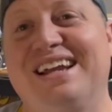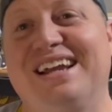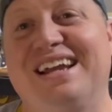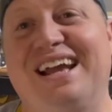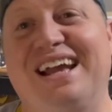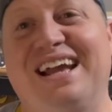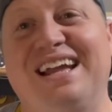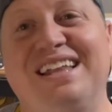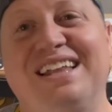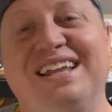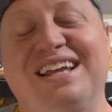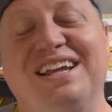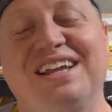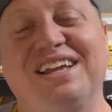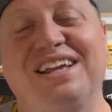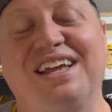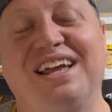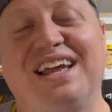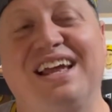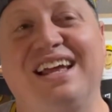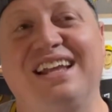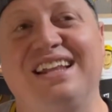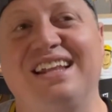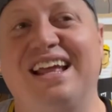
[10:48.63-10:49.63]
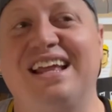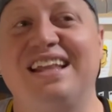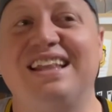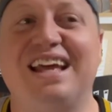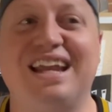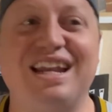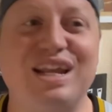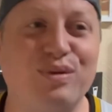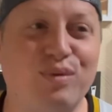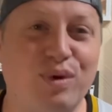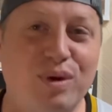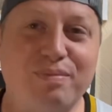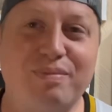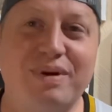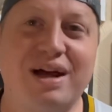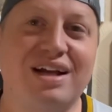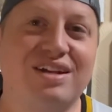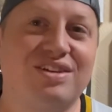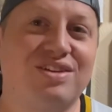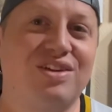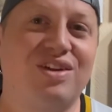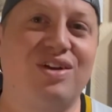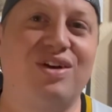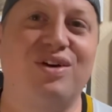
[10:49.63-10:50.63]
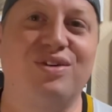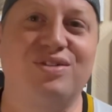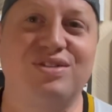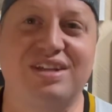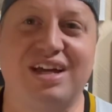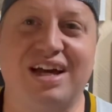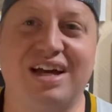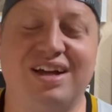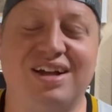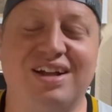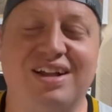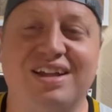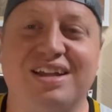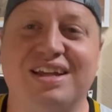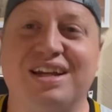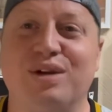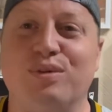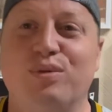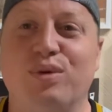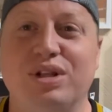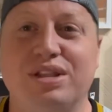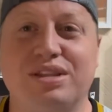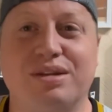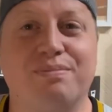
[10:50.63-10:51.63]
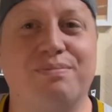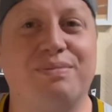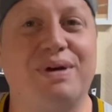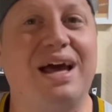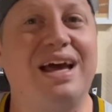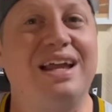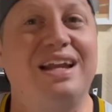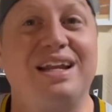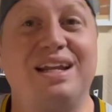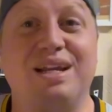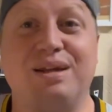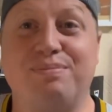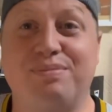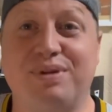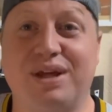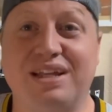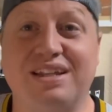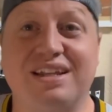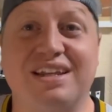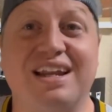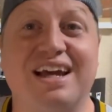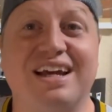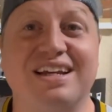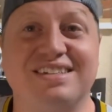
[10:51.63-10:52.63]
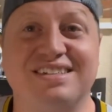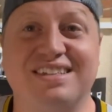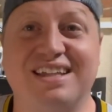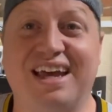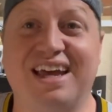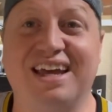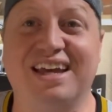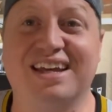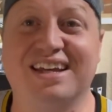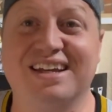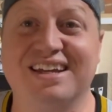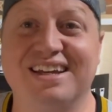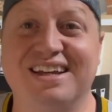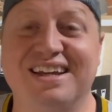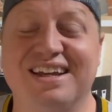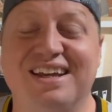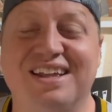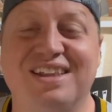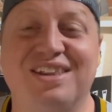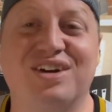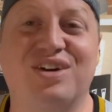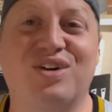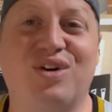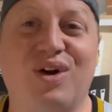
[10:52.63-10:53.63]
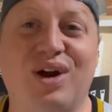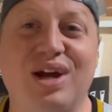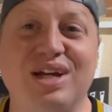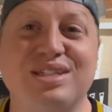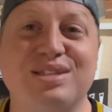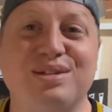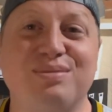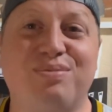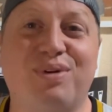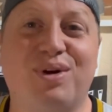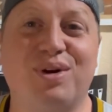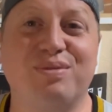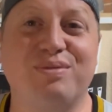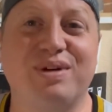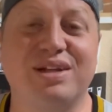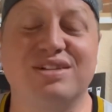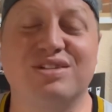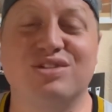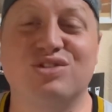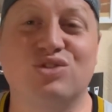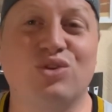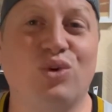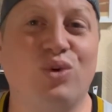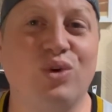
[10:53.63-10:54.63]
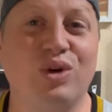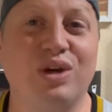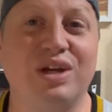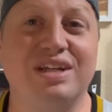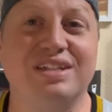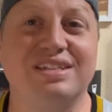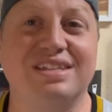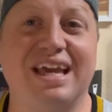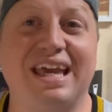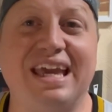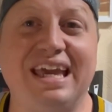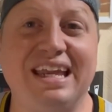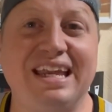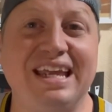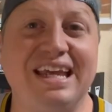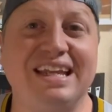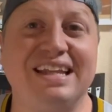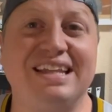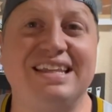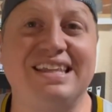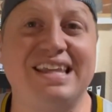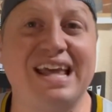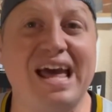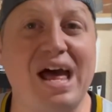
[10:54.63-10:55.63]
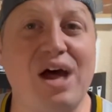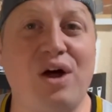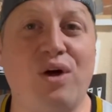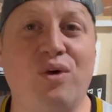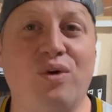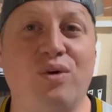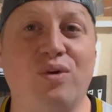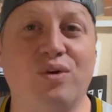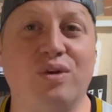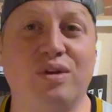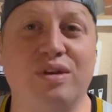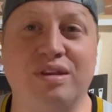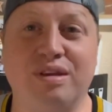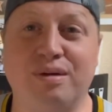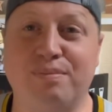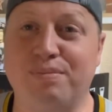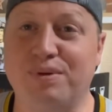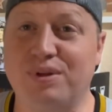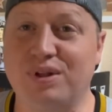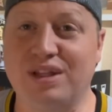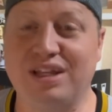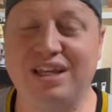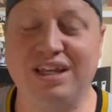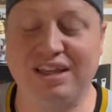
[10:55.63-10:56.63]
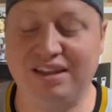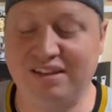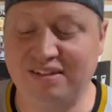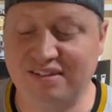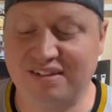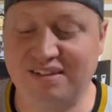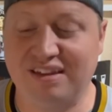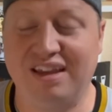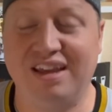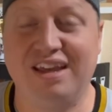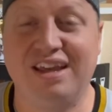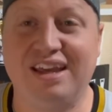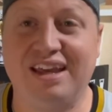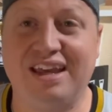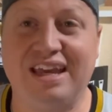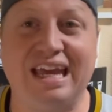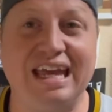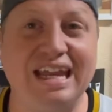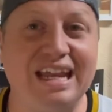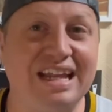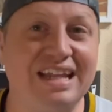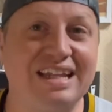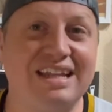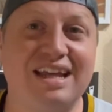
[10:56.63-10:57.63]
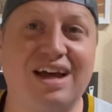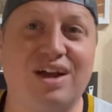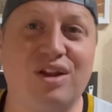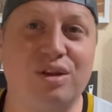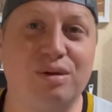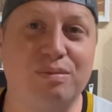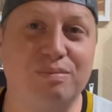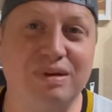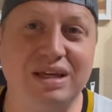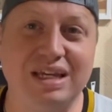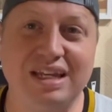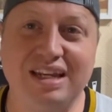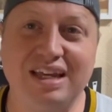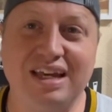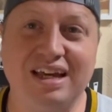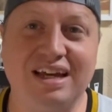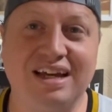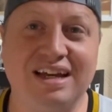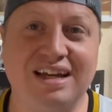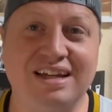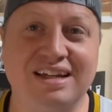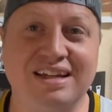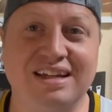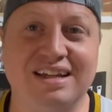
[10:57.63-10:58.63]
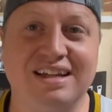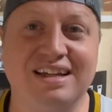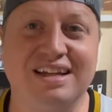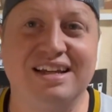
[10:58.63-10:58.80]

And then he went back to the hotel and he went to bed and he played the next day. The crazy part about the story is he didn't tell the police. He didn't tell the media.